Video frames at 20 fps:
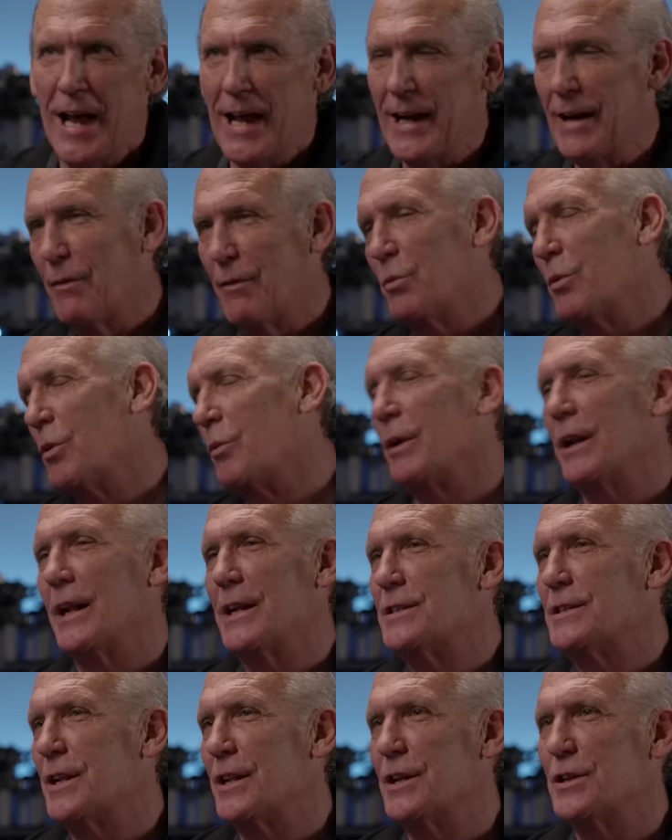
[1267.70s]
And everyone
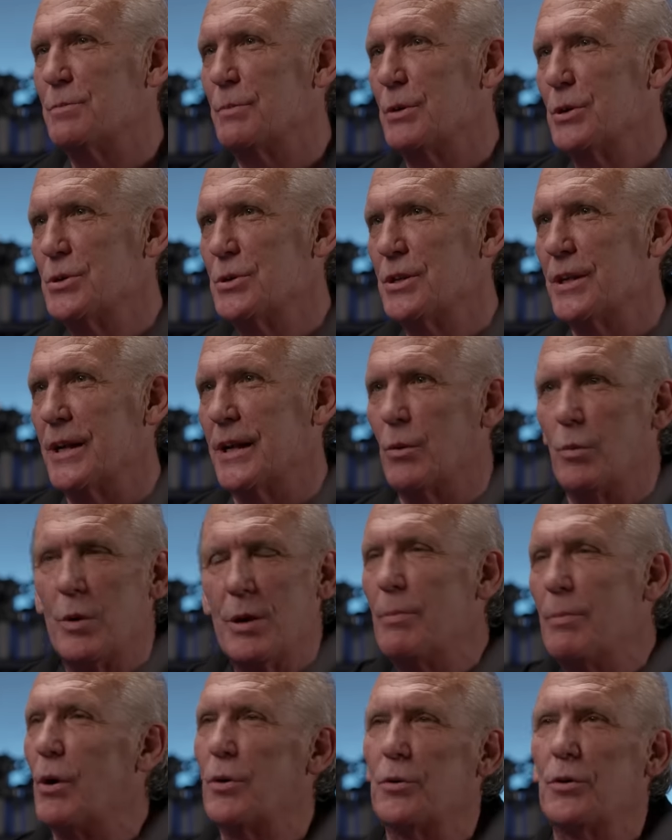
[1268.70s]
relates to this boost thing. And
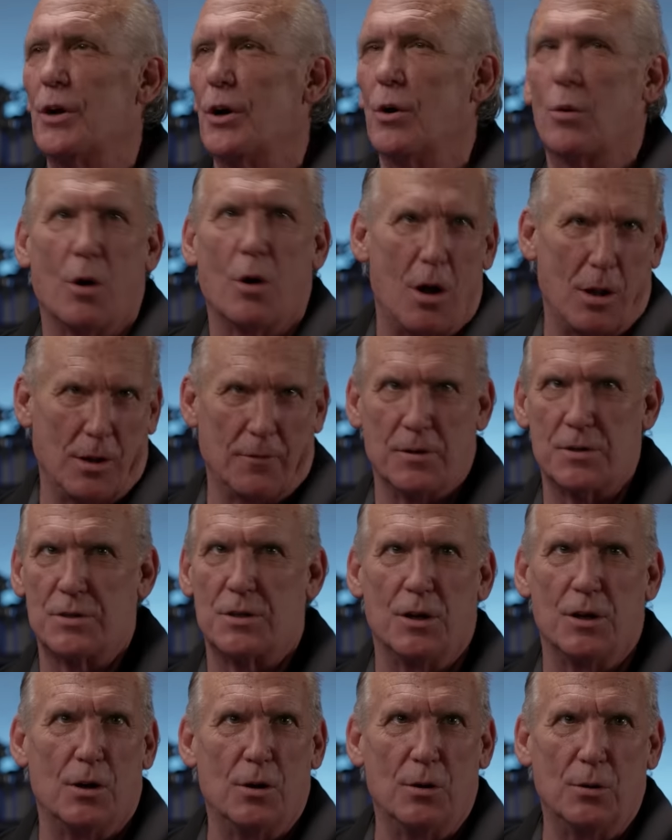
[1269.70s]
we both know, or all of
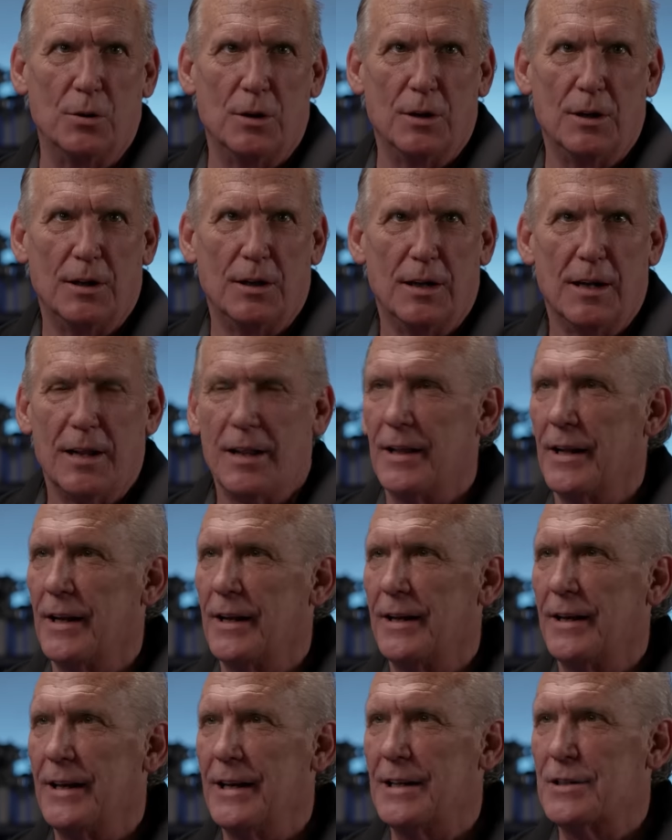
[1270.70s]
us know,
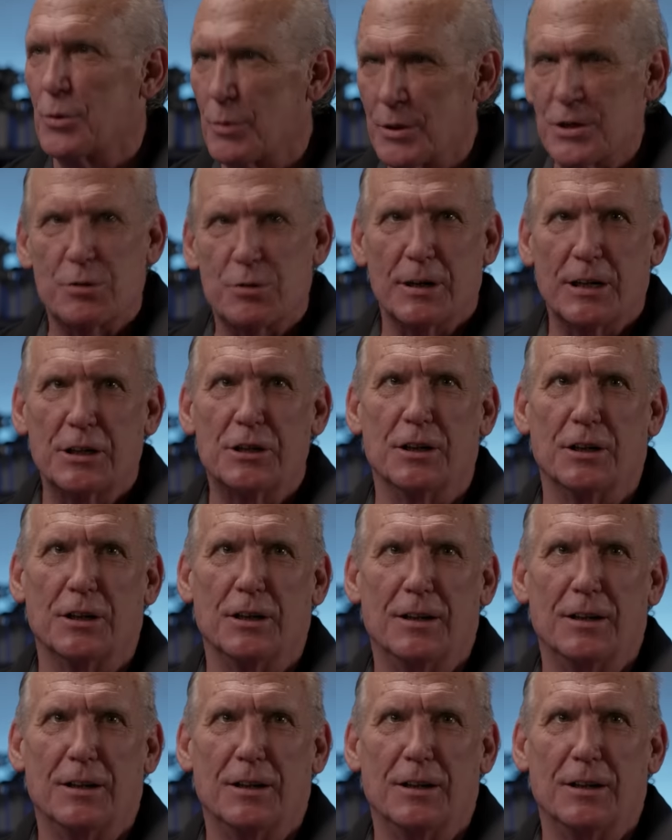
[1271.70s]
that it's a restriction.